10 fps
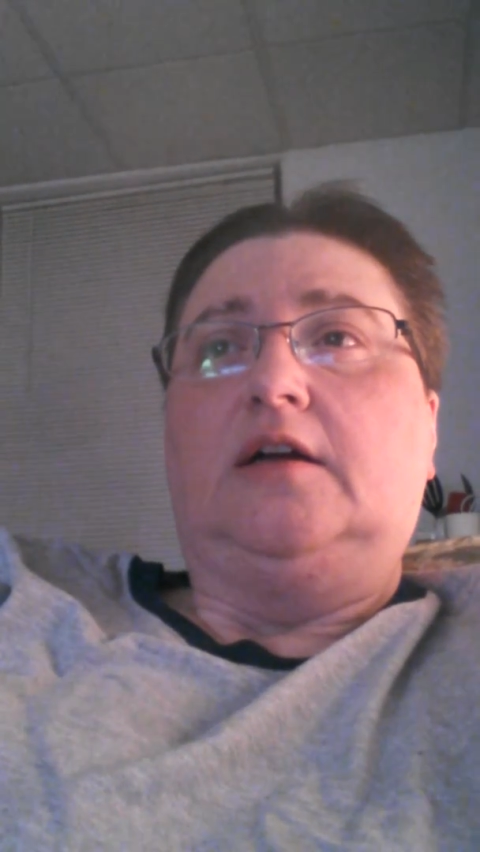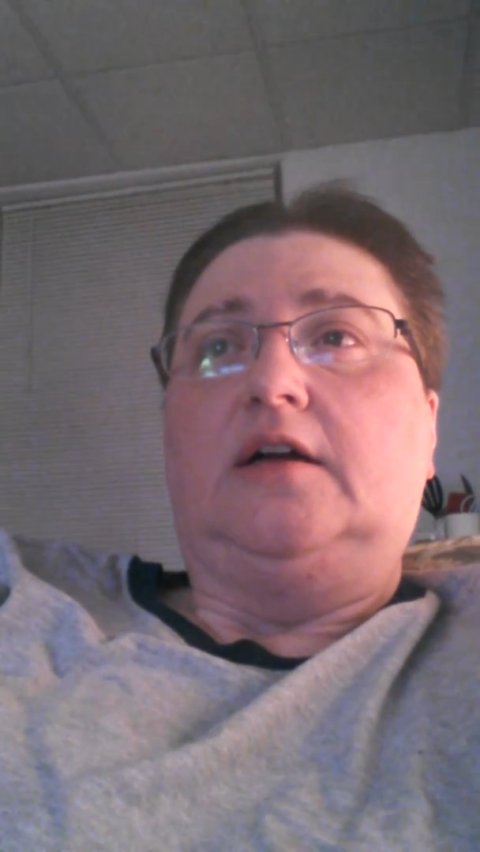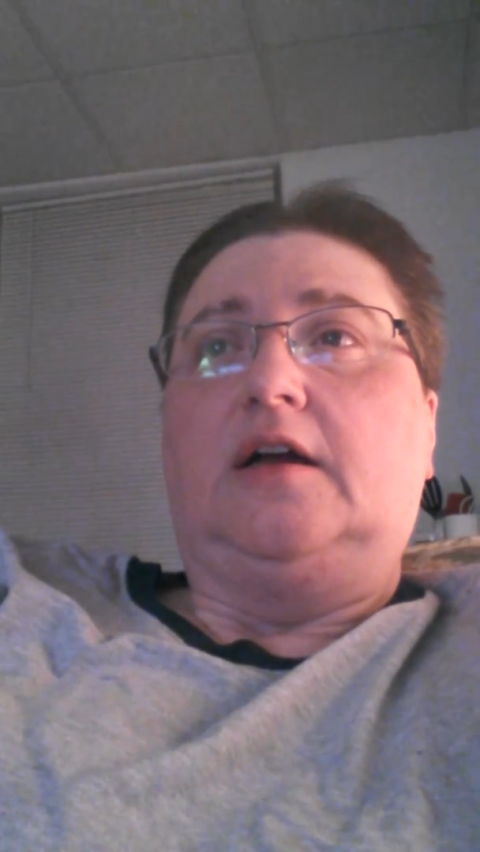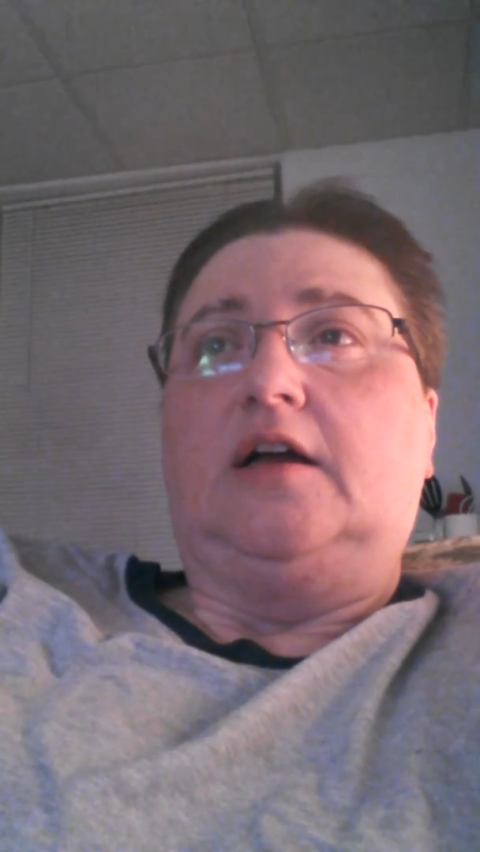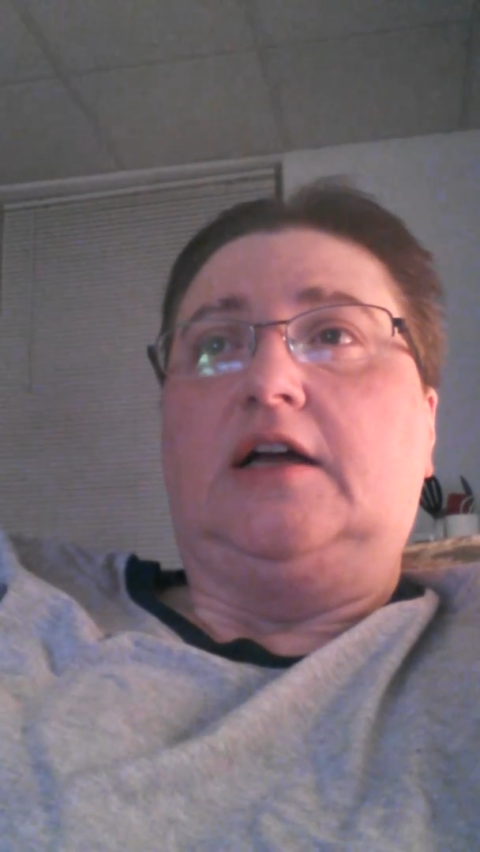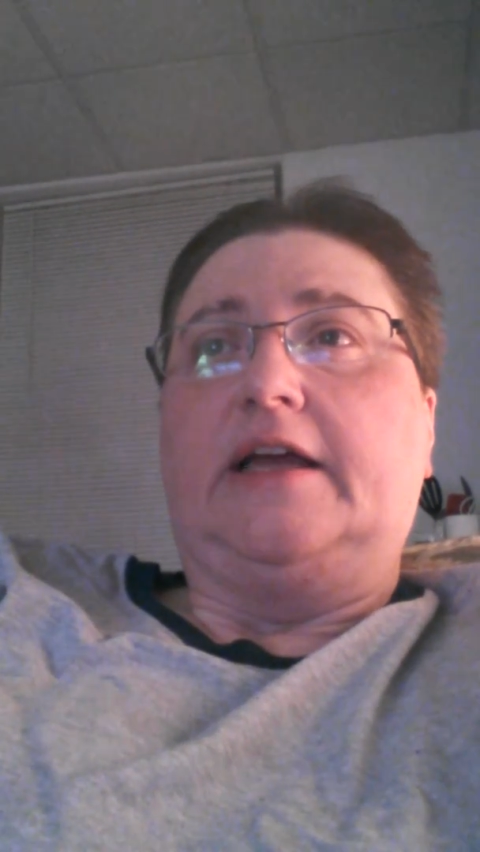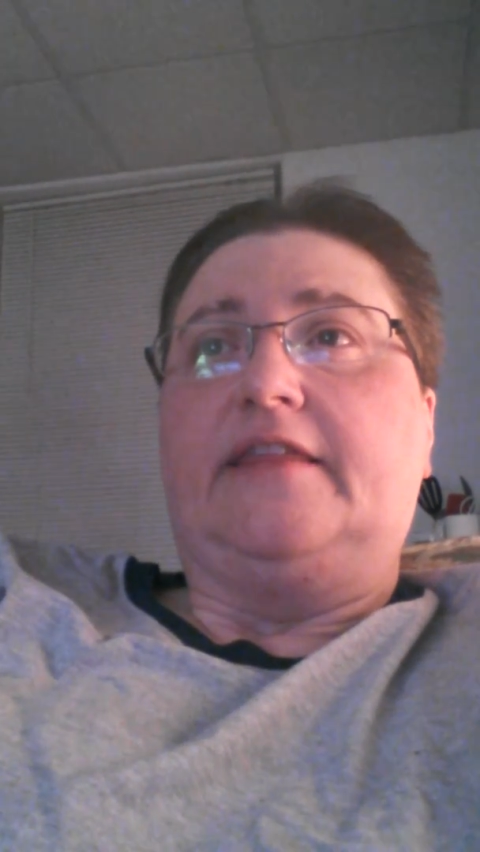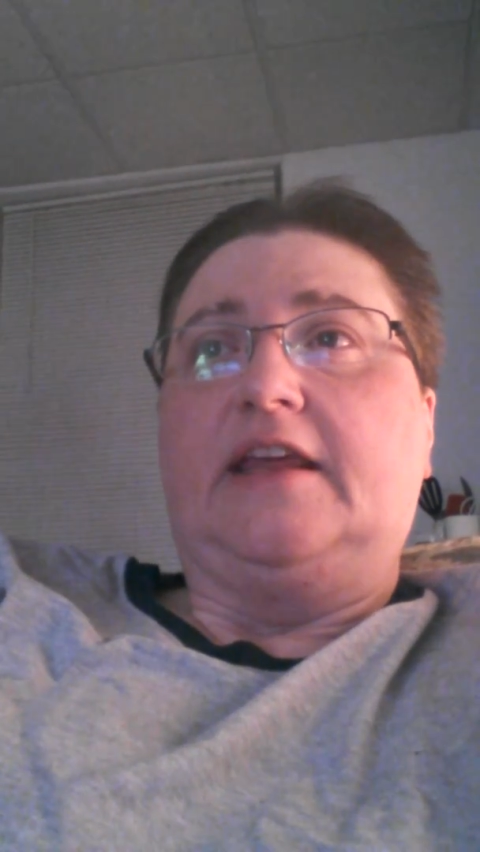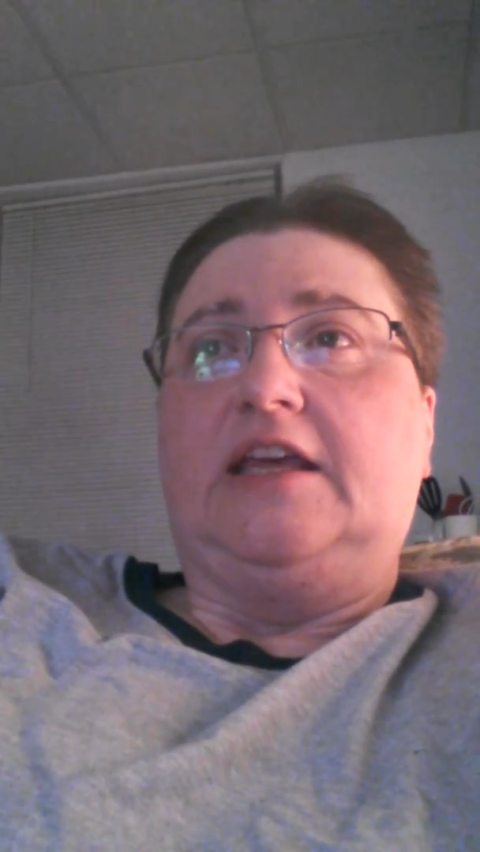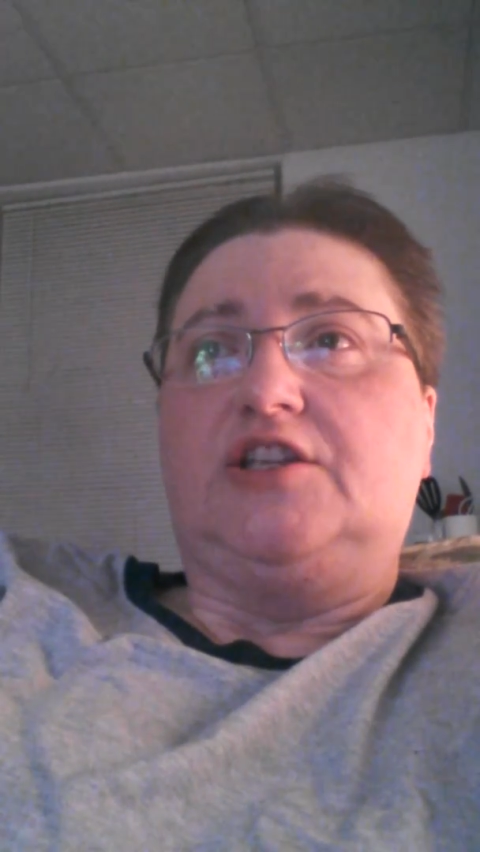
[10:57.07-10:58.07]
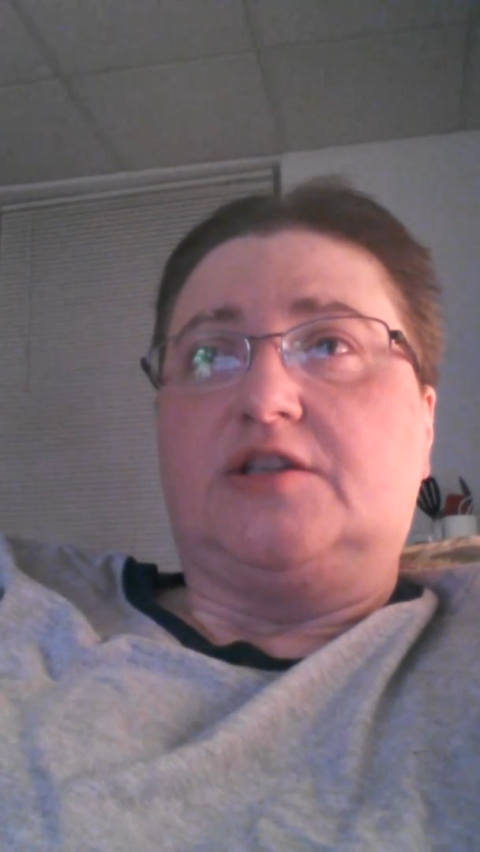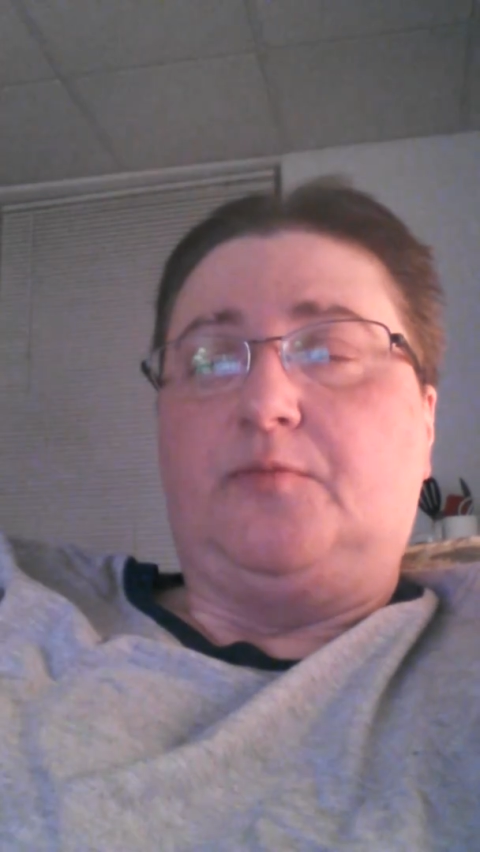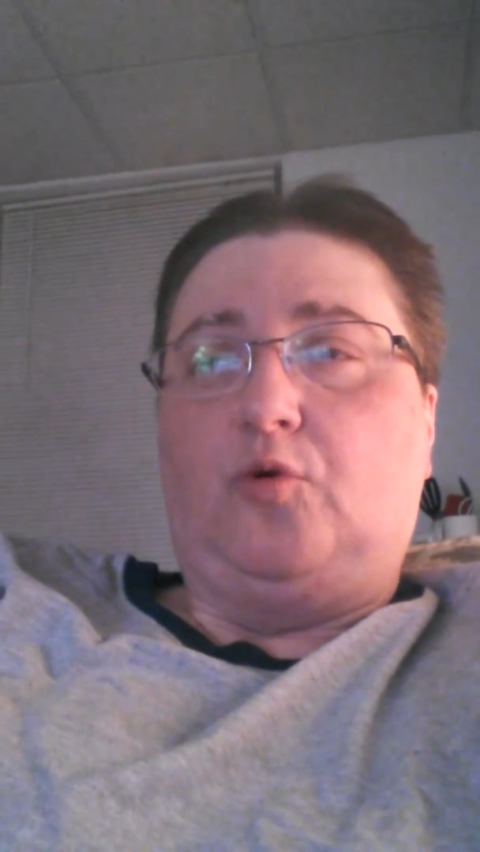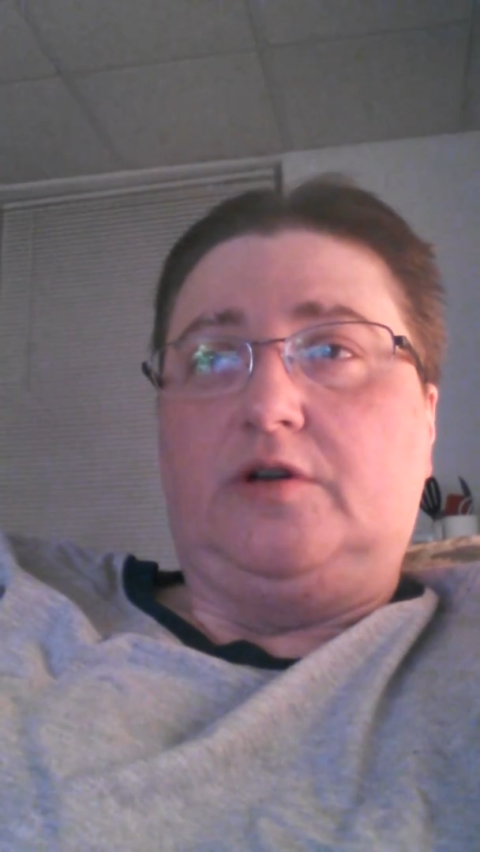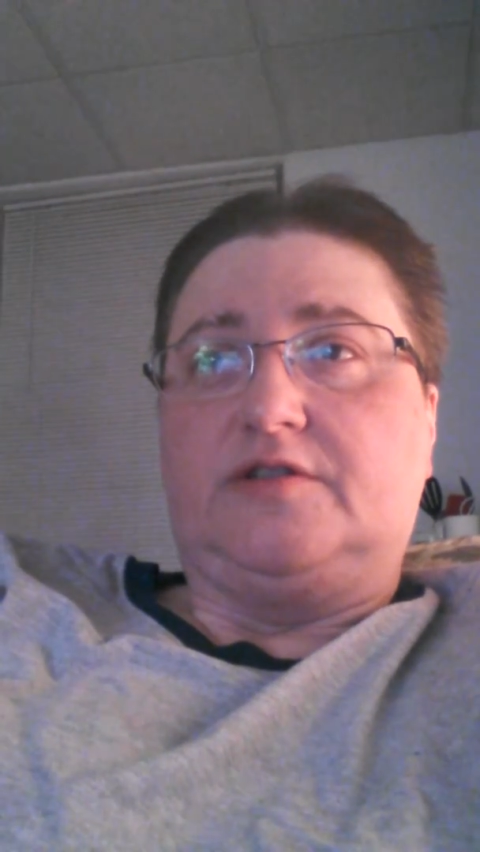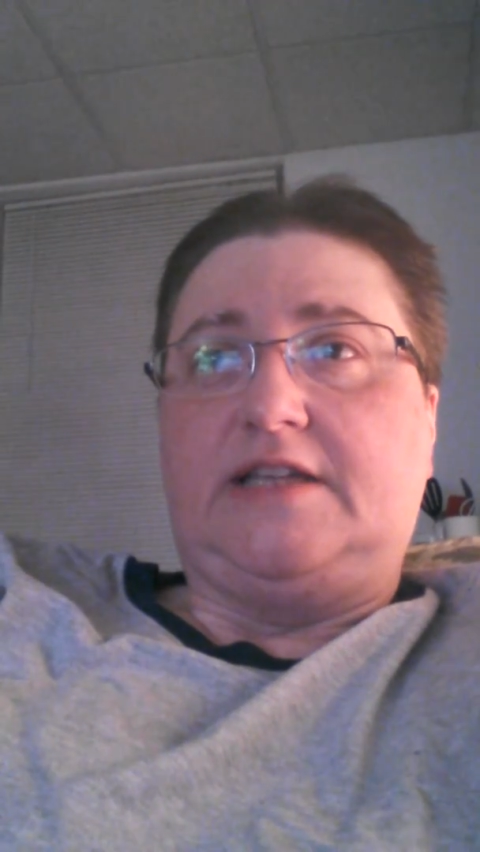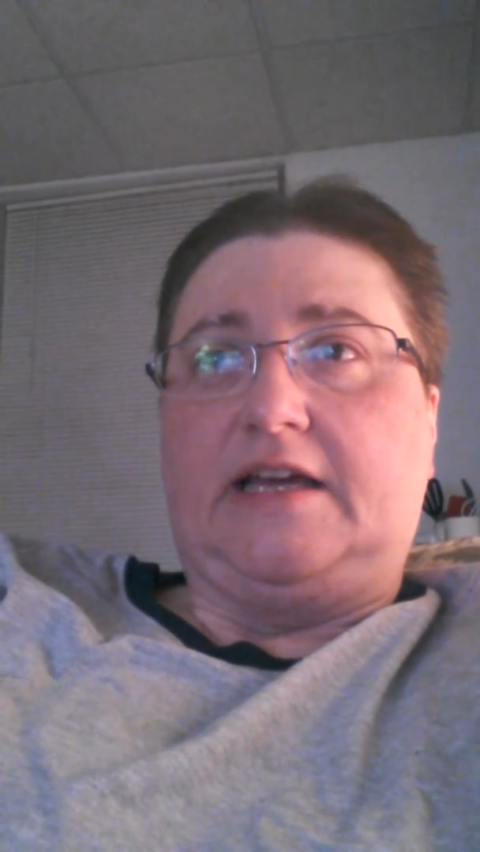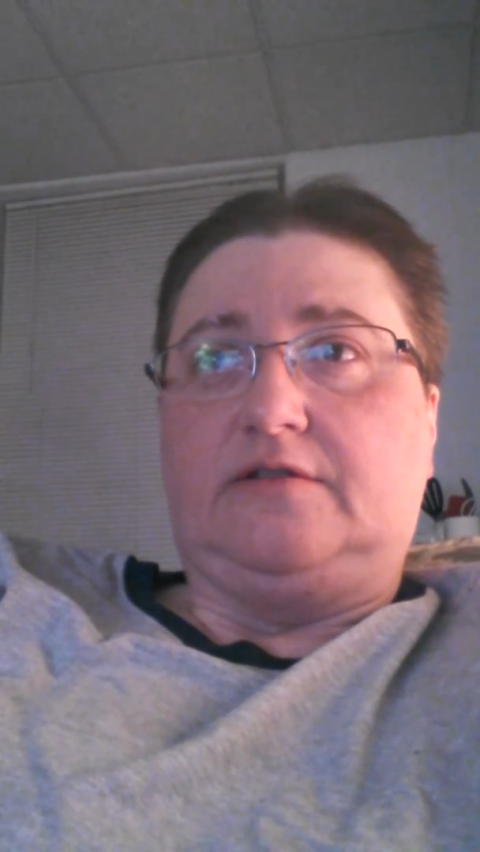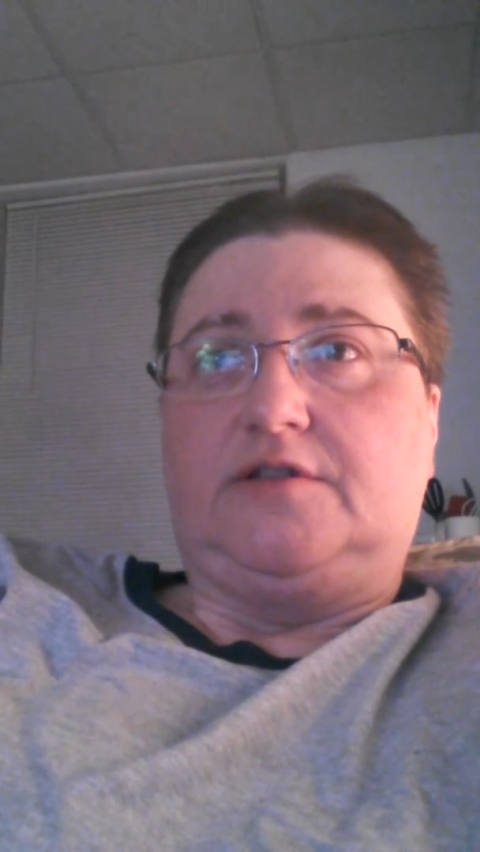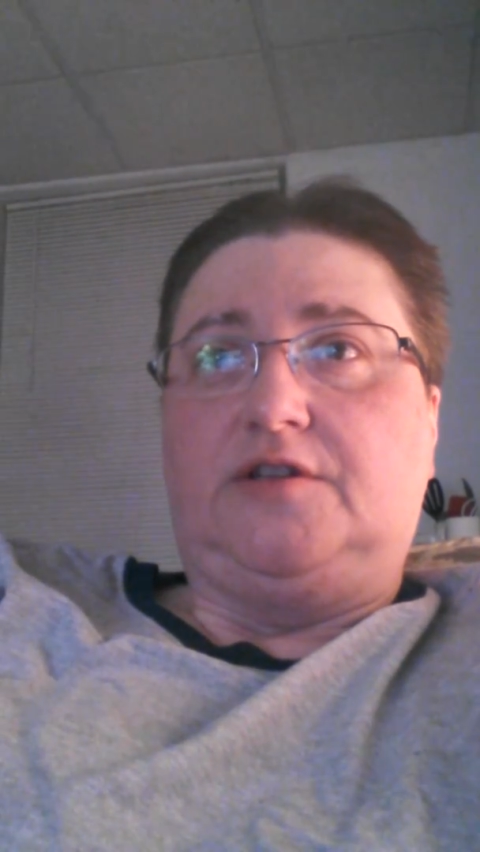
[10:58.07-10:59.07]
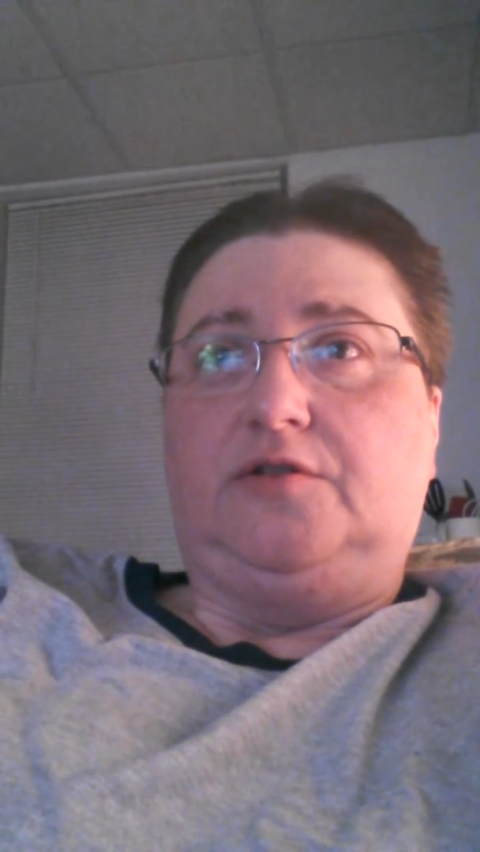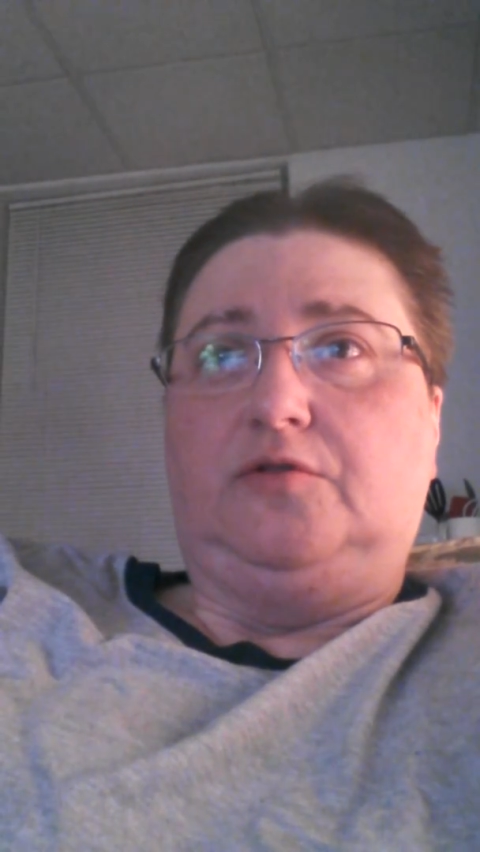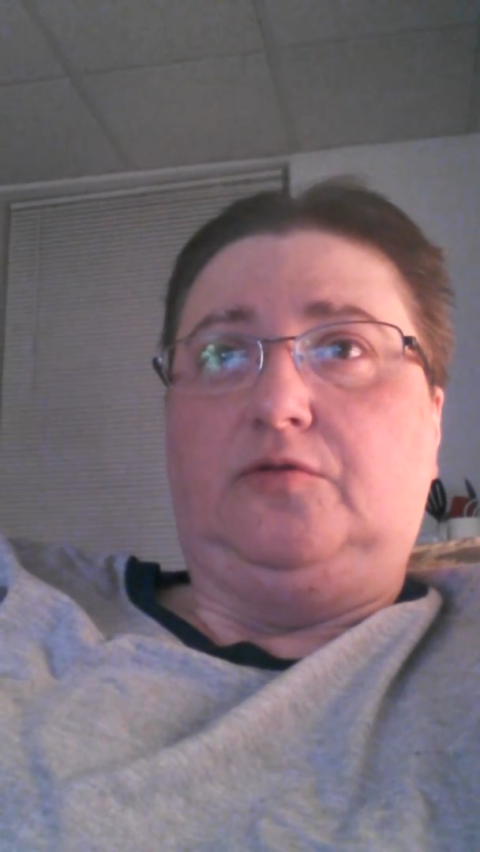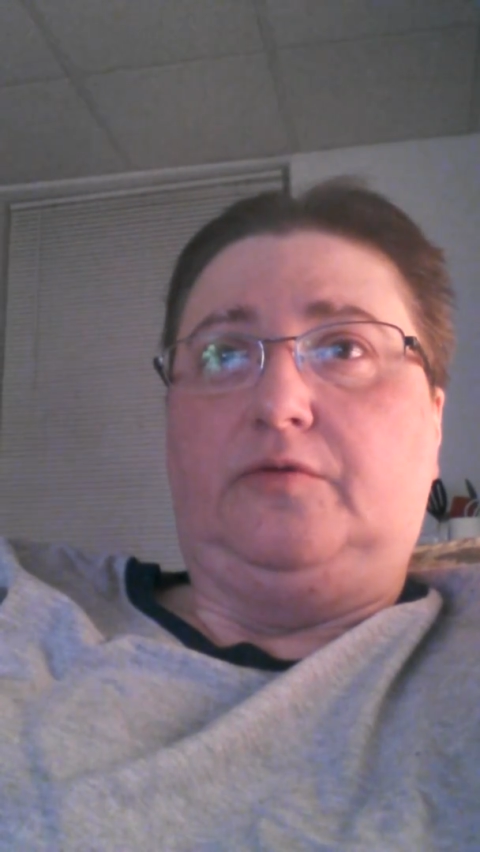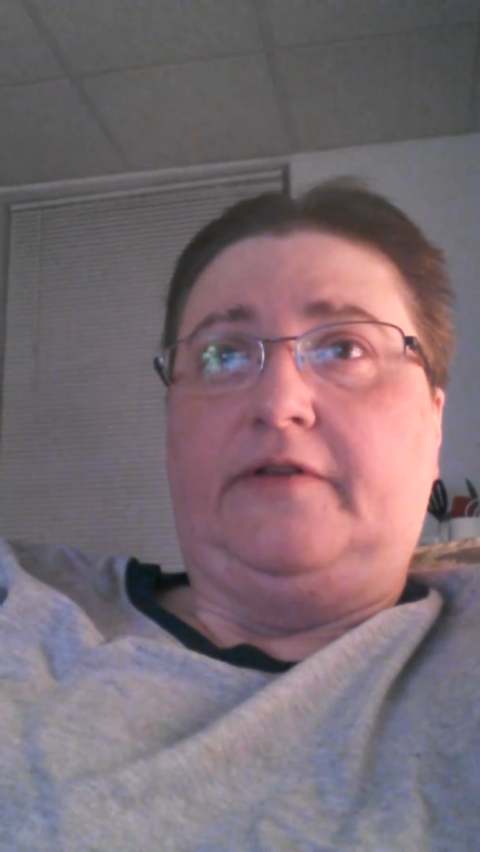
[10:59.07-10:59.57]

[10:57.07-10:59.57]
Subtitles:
I think it just boils down to the